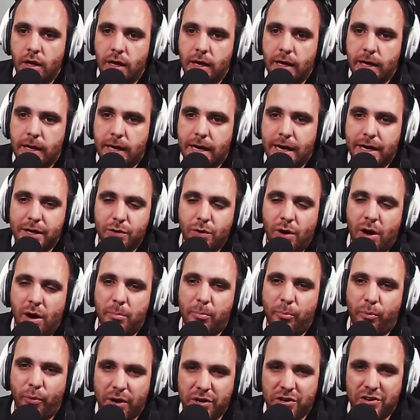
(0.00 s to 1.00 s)
I know how
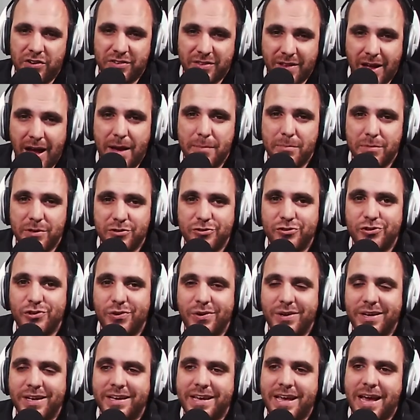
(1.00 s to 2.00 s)
precious time is
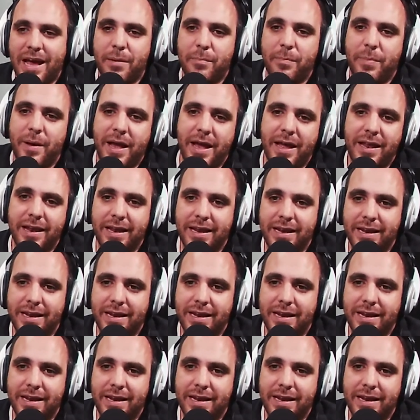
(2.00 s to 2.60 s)
during a campaign,